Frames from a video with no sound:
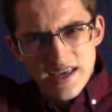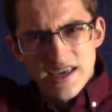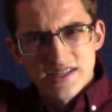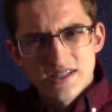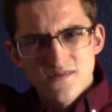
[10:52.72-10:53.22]

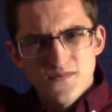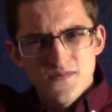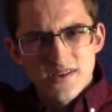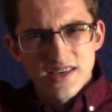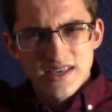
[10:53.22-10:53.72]
just
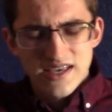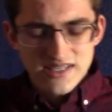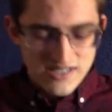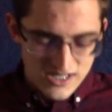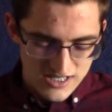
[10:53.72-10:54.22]

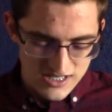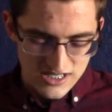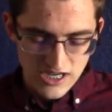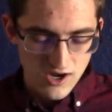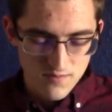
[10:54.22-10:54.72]
a
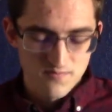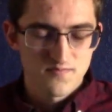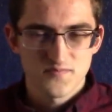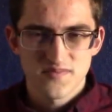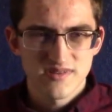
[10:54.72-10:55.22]

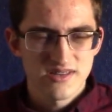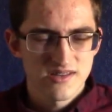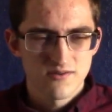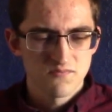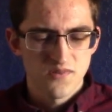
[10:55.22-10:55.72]
dumb
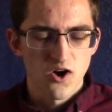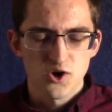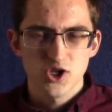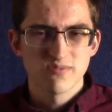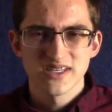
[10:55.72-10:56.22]

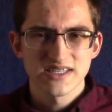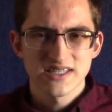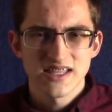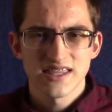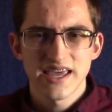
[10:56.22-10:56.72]

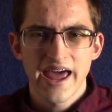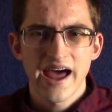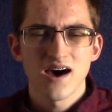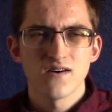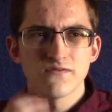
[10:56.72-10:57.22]
arguments that they
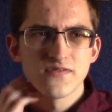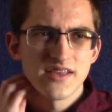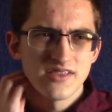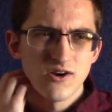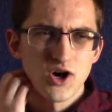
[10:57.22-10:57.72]
have
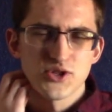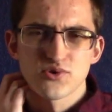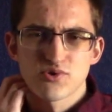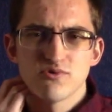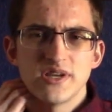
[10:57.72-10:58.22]
that the author
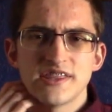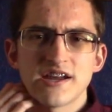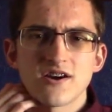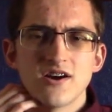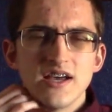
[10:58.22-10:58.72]
threw in
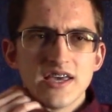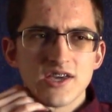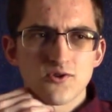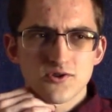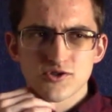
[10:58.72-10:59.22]
there
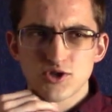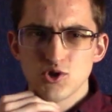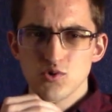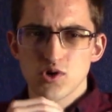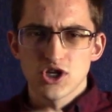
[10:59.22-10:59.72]
in order
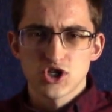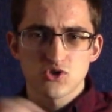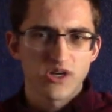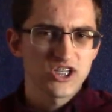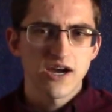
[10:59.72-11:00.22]
to
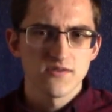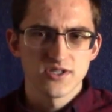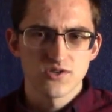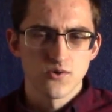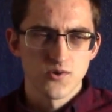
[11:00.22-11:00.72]
stretch out the
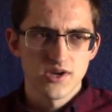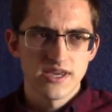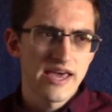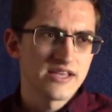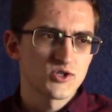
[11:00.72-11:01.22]

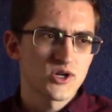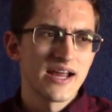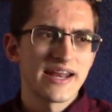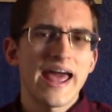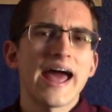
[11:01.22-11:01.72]
story and try
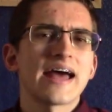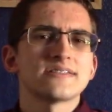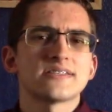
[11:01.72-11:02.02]
and add